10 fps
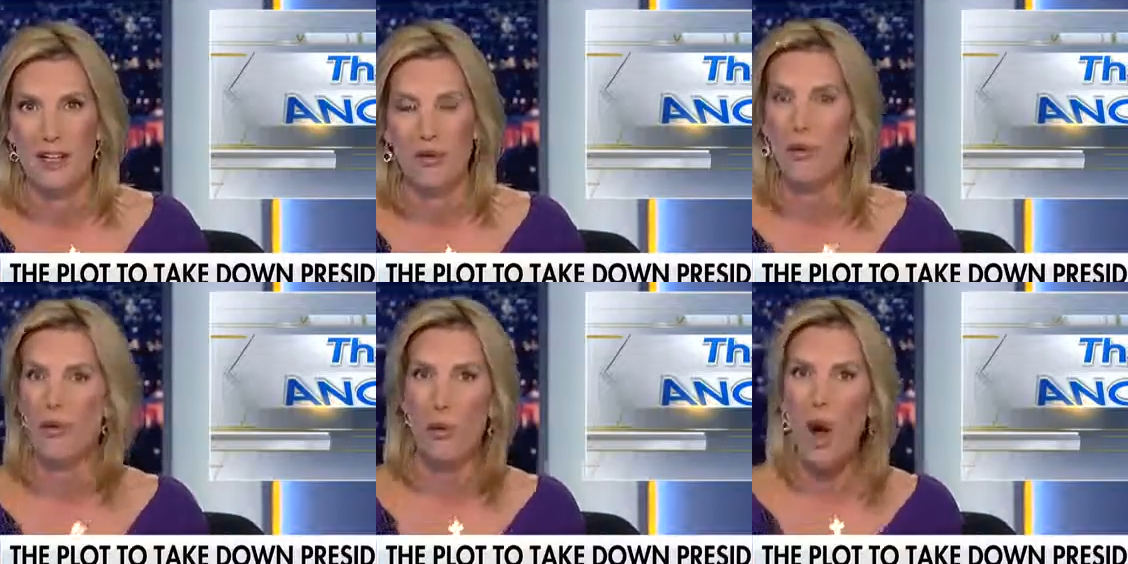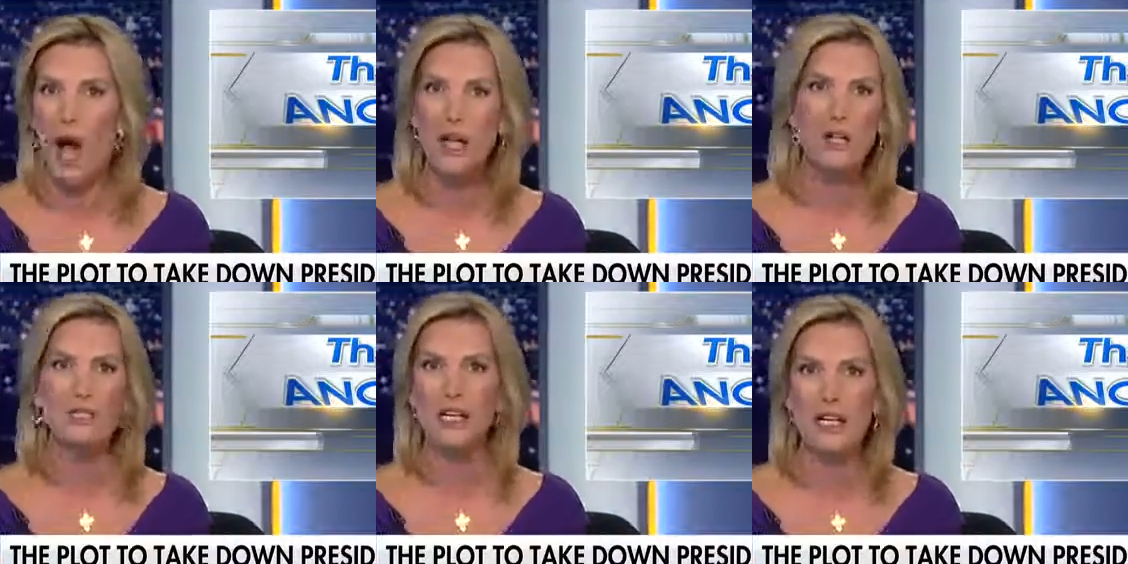with
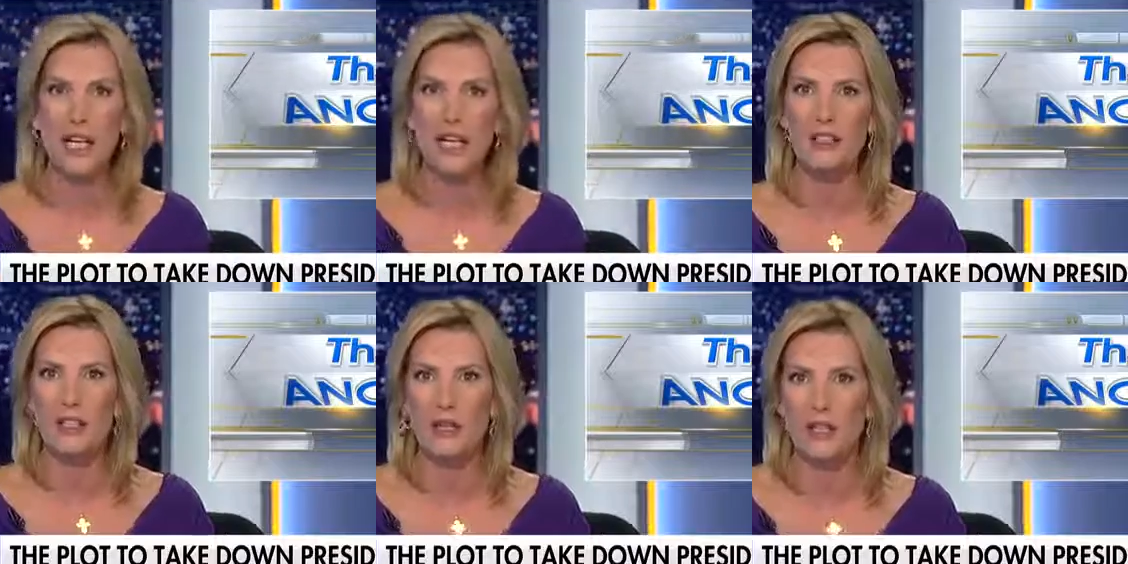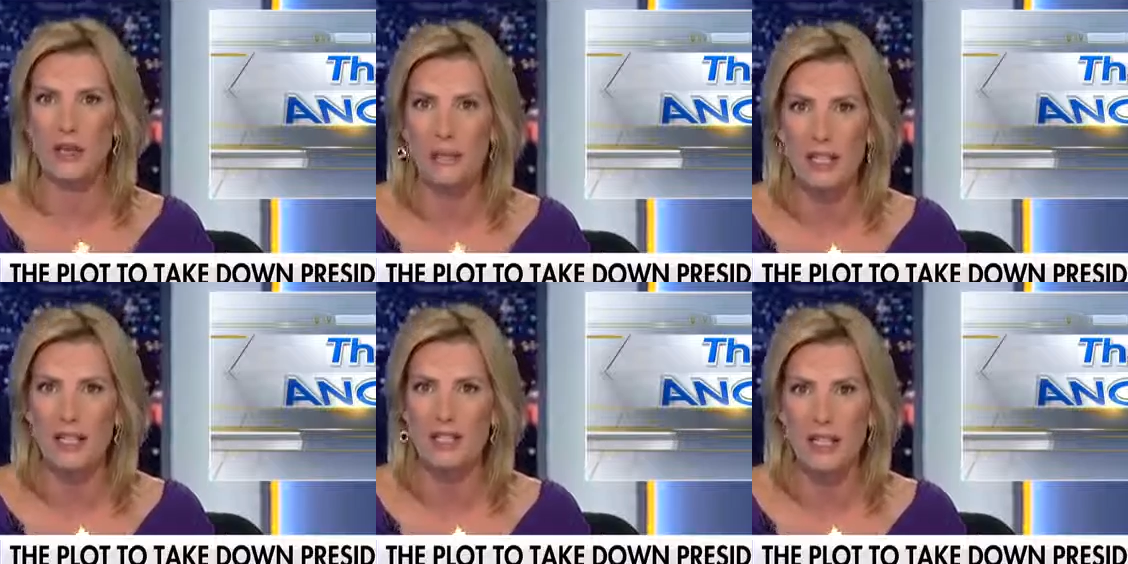wild, decades-old
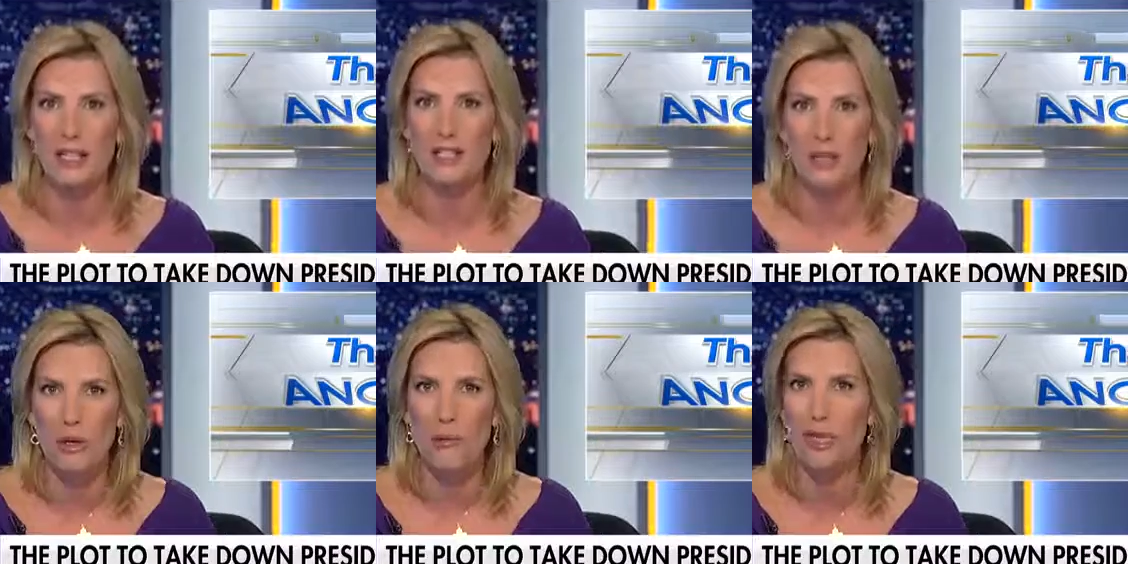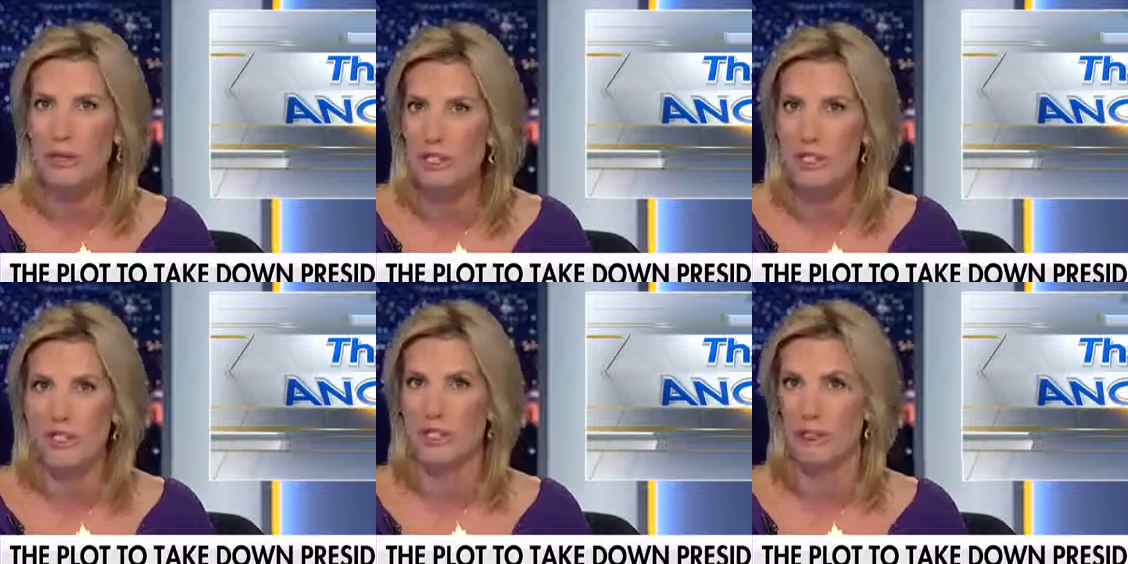complaints against women in
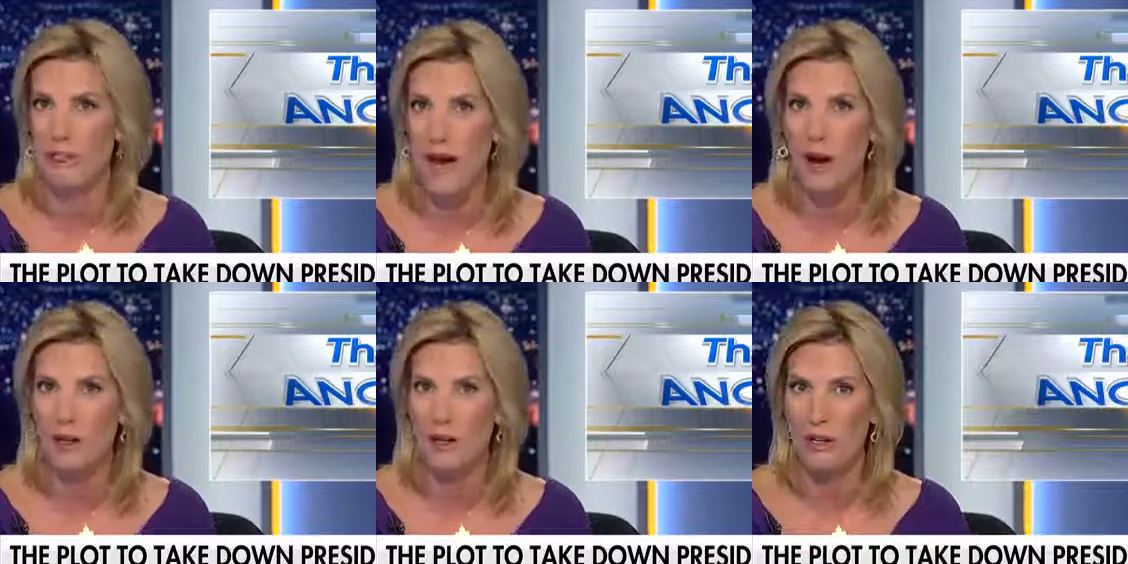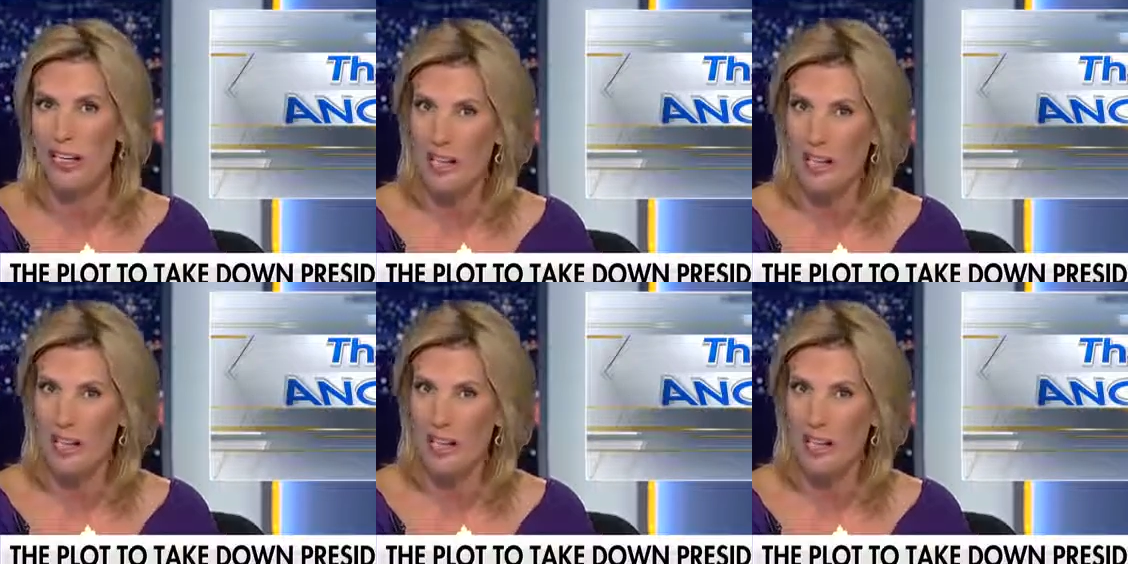positions of power.